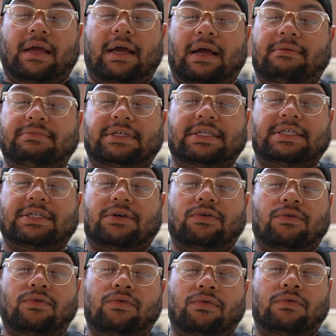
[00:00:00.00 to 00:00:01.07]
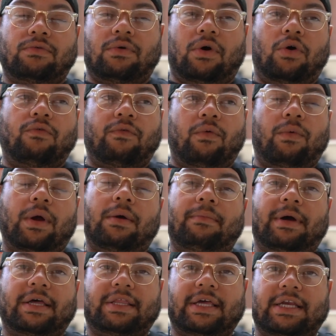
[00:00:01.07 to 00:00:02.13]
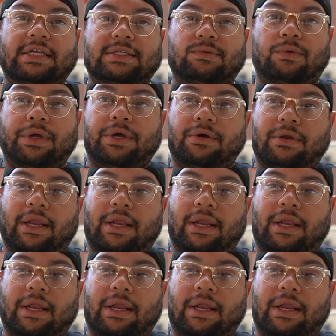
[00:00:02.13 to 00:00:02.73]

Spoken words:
I'm just so overwhelmed by that as well.